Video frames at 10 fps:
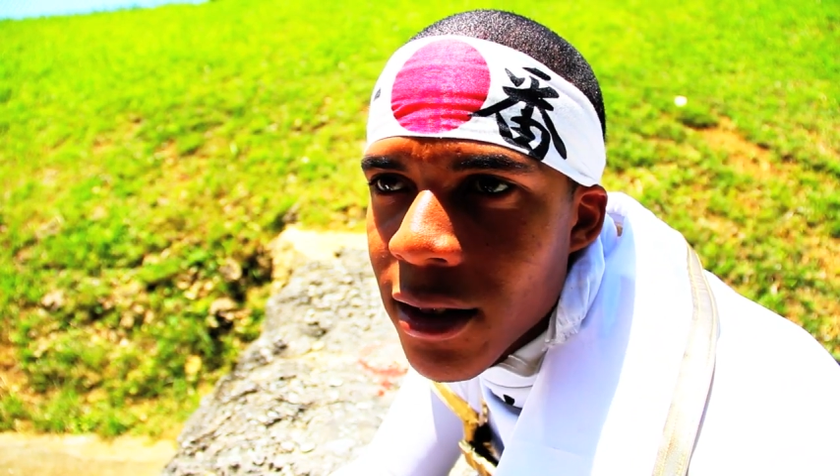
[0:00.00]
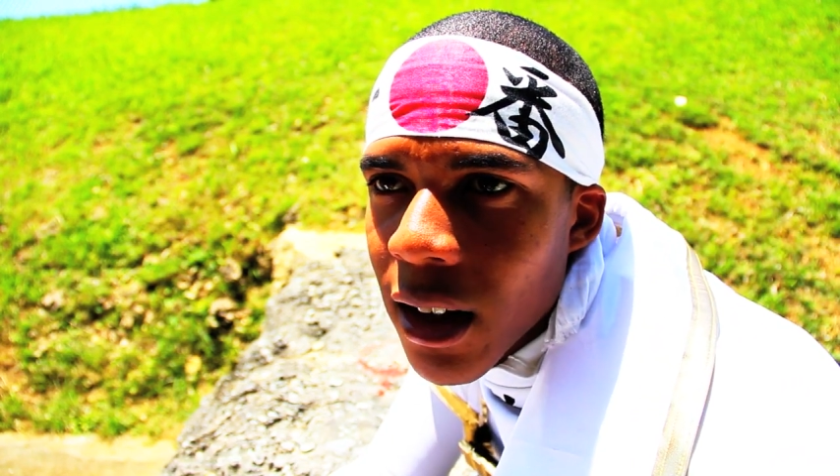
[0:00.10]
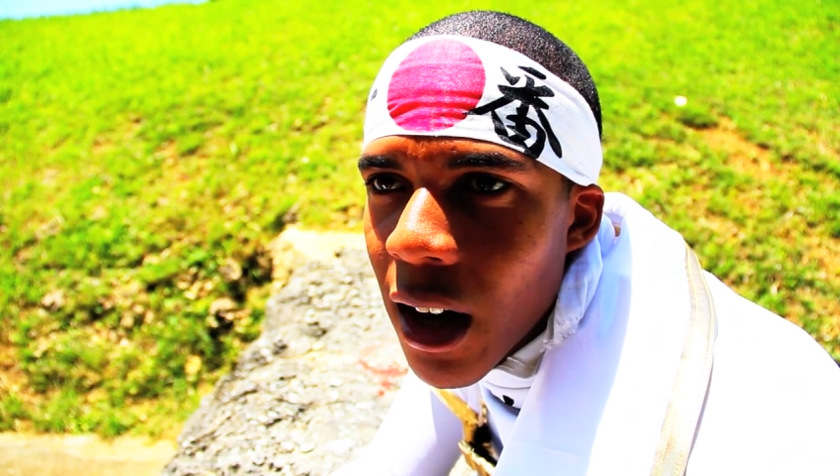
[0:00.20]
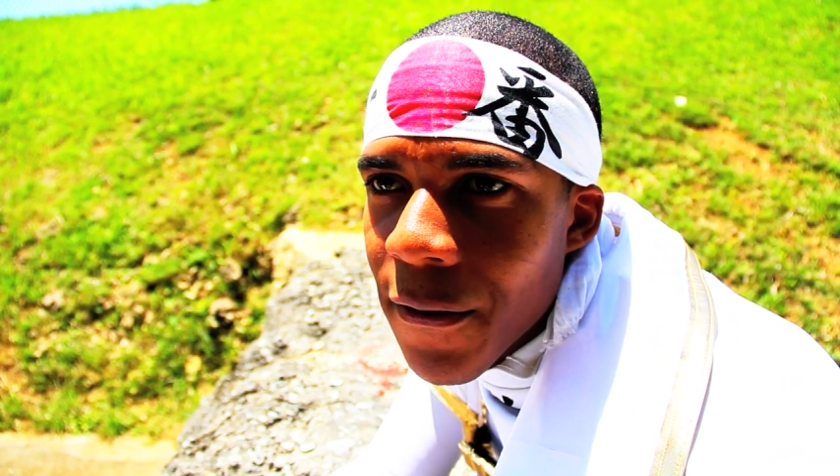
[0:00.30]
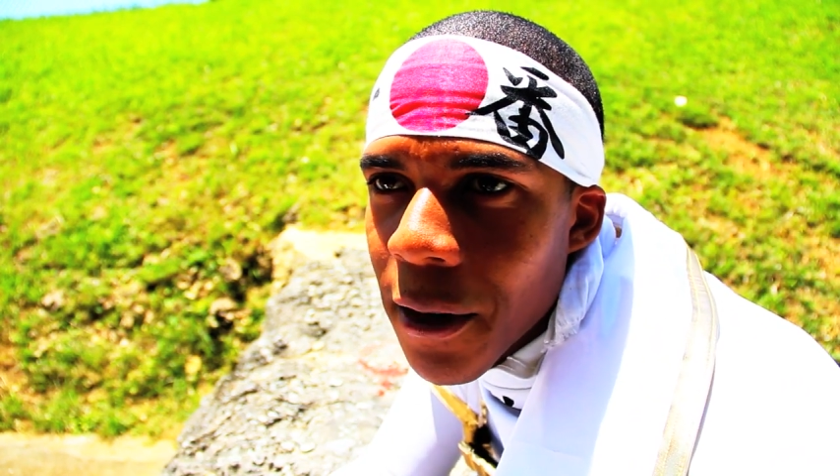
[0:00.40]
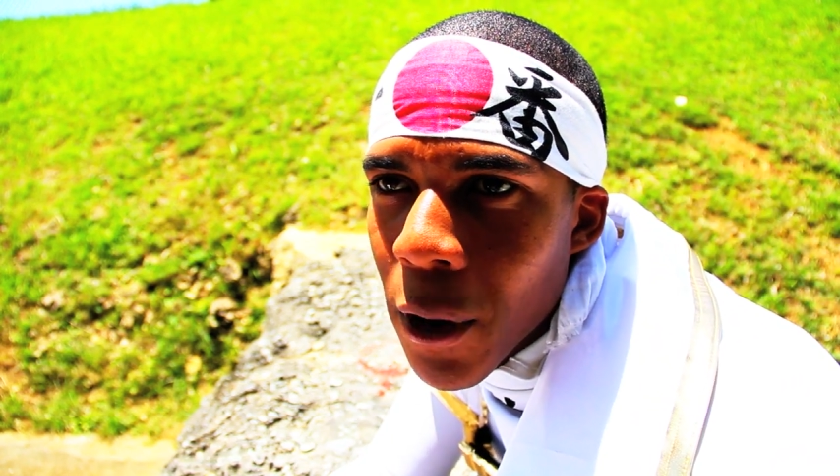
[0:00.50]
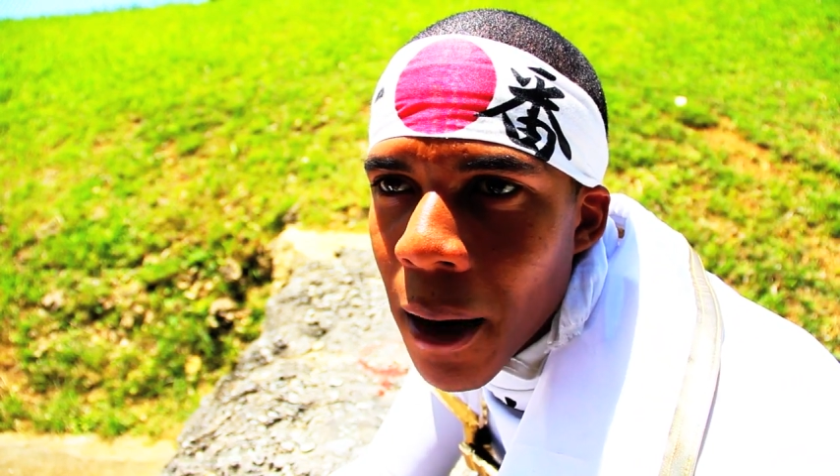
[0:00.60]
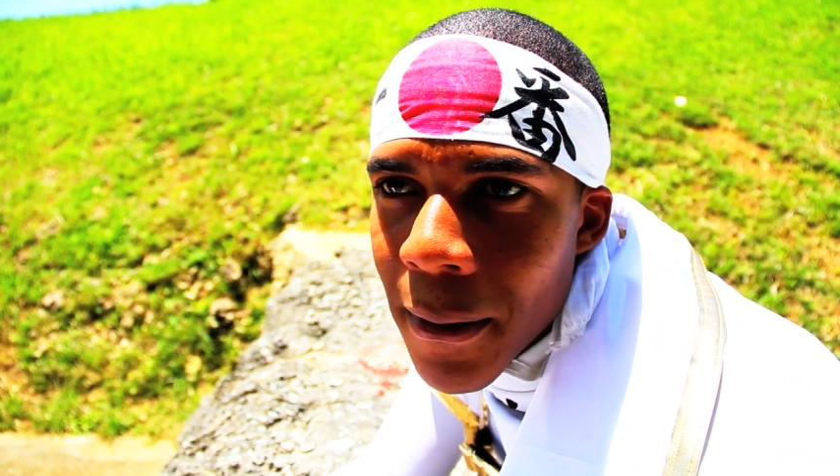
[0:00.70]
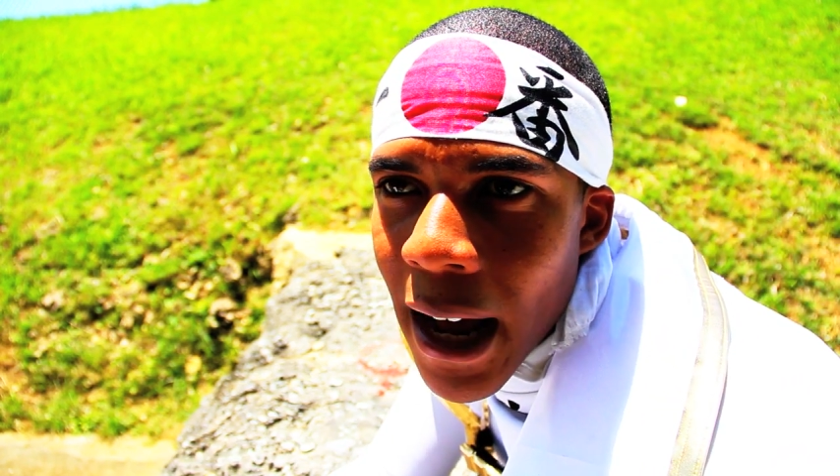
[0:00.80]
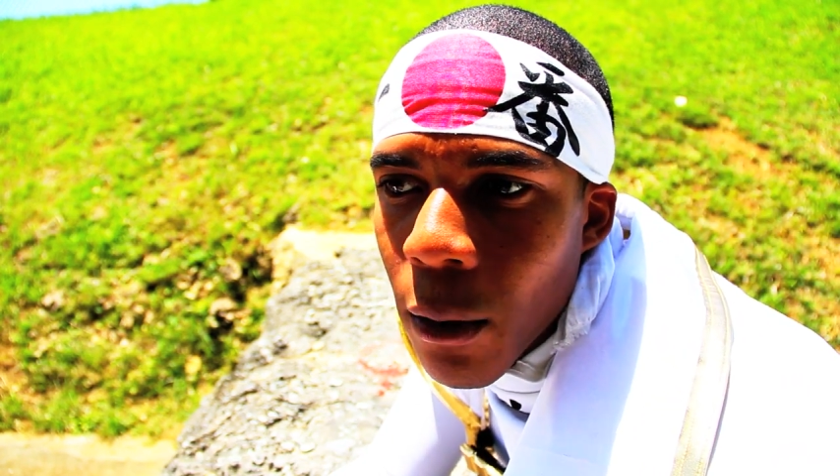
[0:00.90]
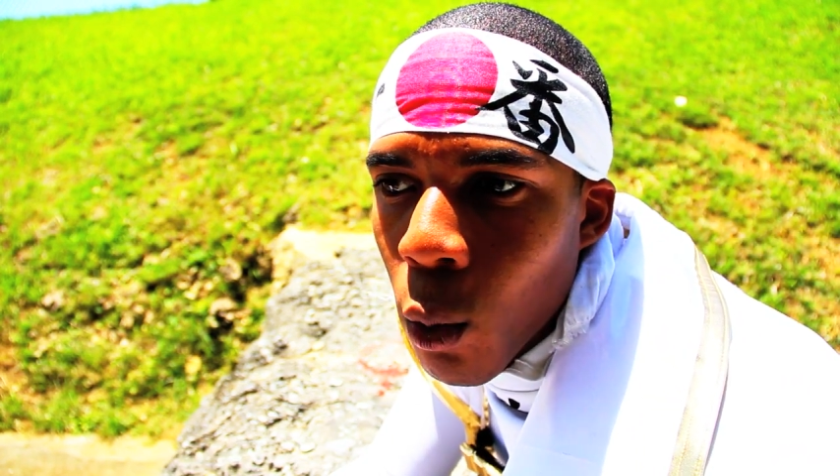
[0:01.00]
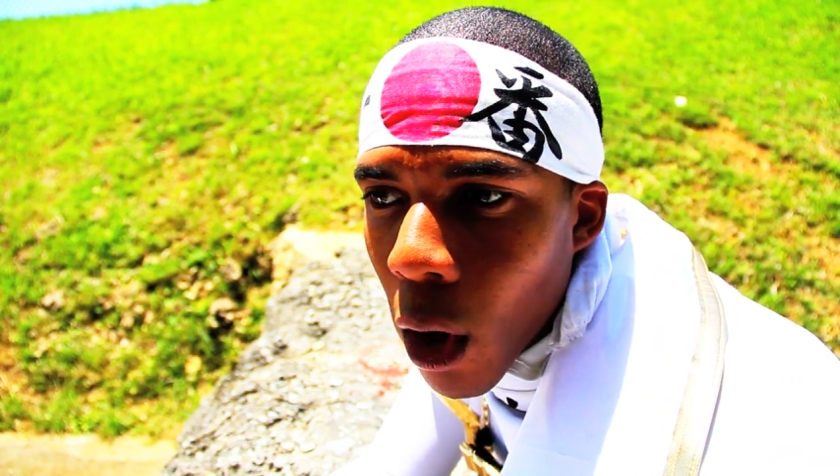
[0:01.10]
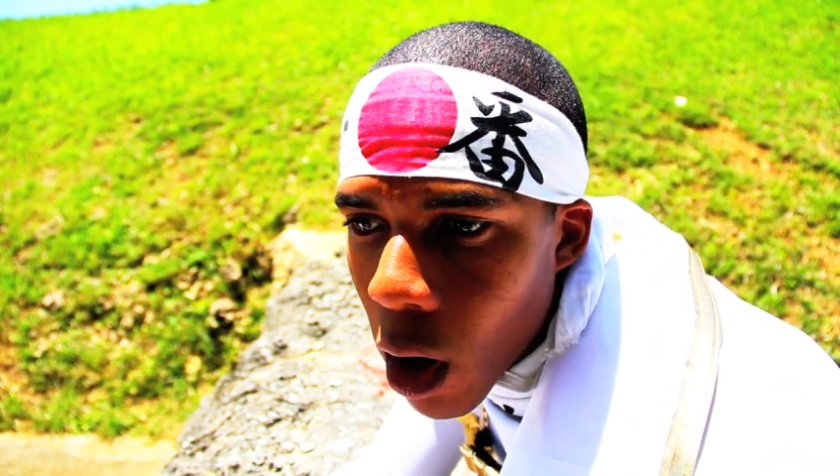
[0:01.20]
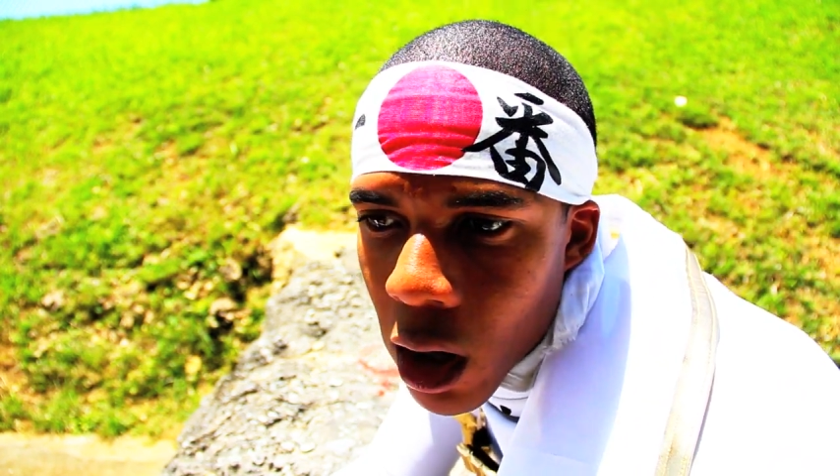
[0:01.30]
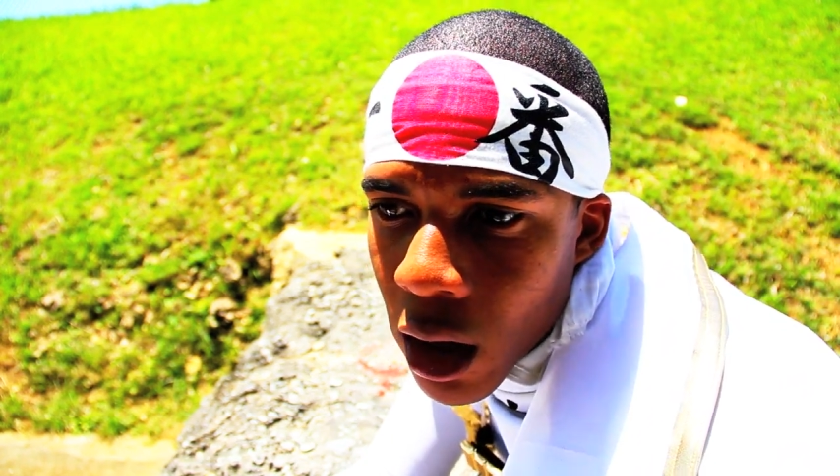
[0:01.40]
stuff and when I'm not at work,